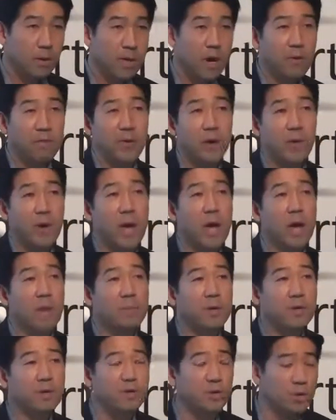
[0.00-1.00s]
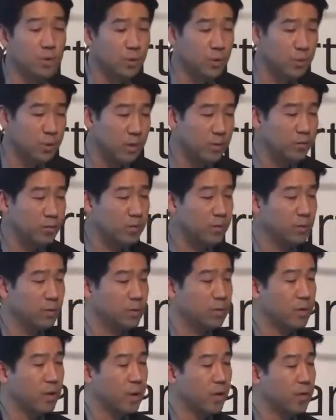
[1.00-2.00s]
Now I'm very happy to
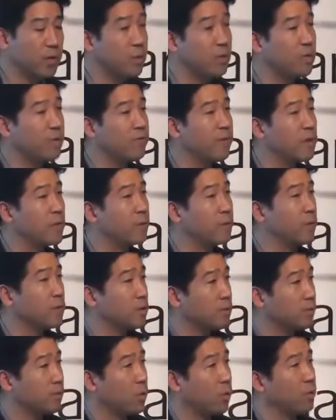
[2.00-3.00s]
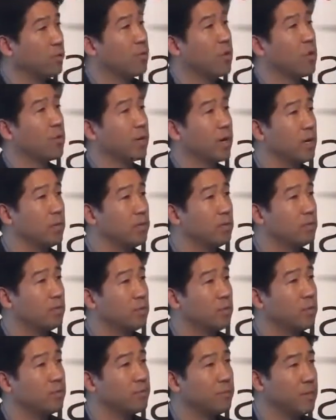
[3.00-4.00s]
introduce our new developer support program,
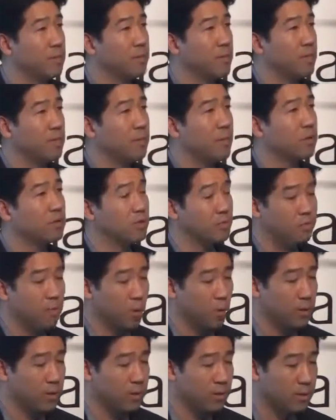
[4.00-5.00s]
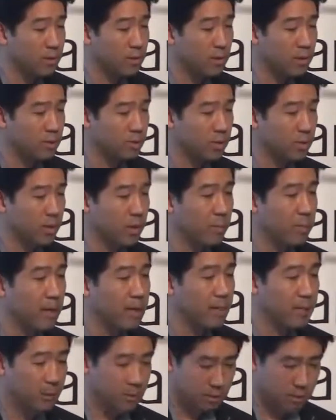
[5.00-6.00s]
which may be the most important announcement we're
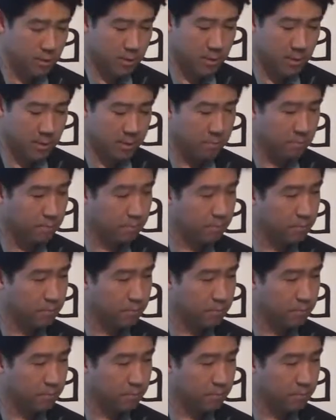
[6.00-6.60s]
making today.